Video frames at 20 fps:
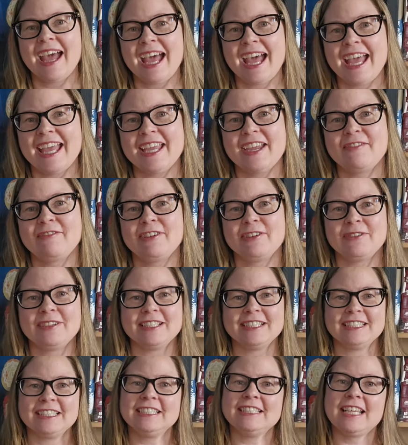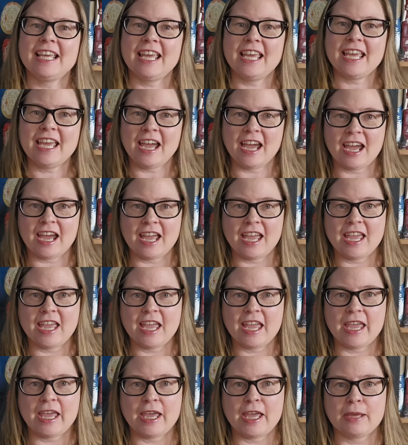Hi everyone, today
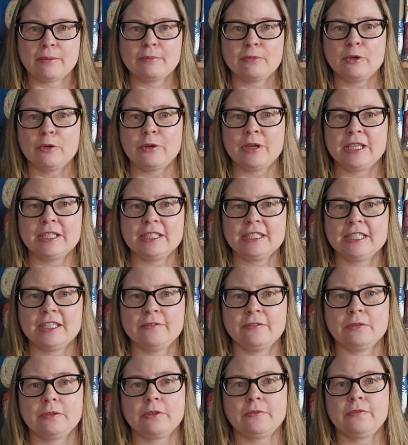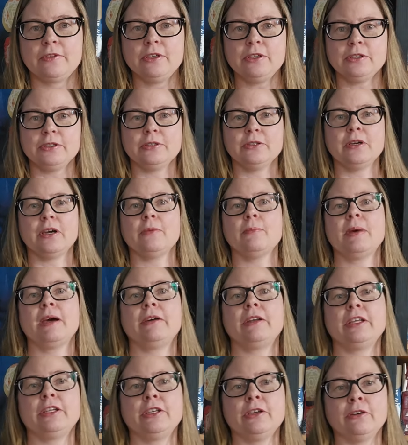I am going to give a review
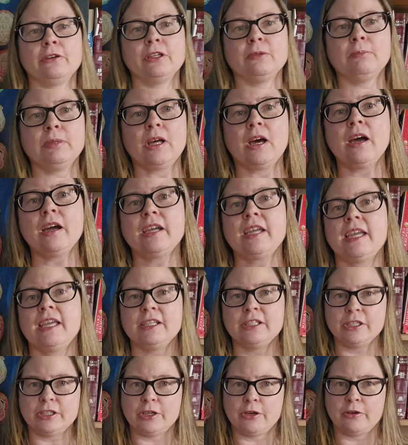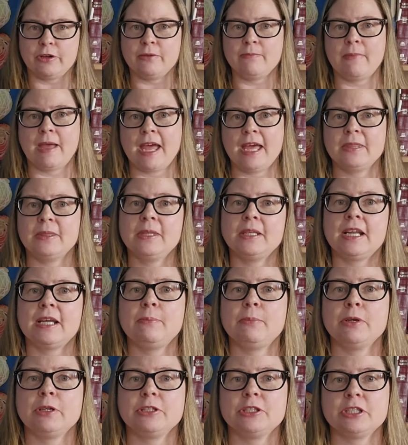about a yoga block and a yoga mat that I
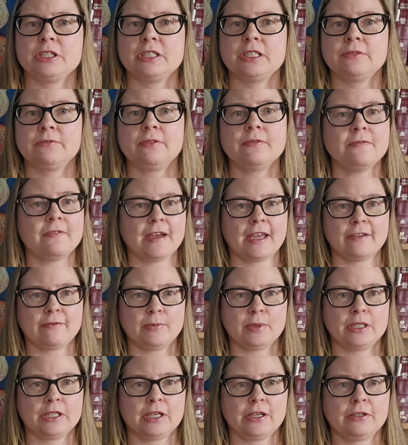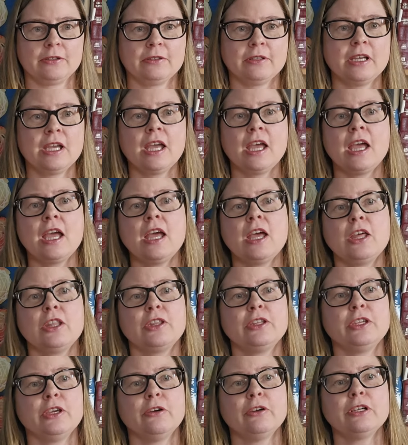purchased from Five Below.
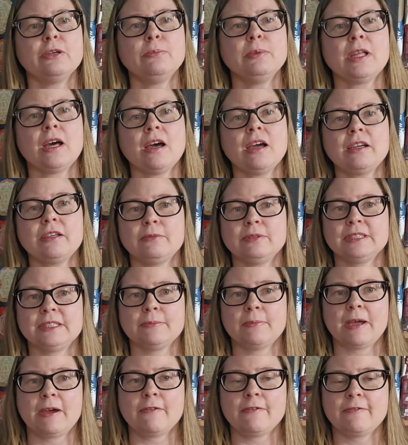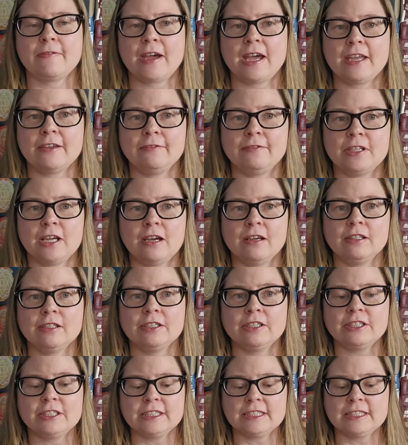The yoga block was about $5.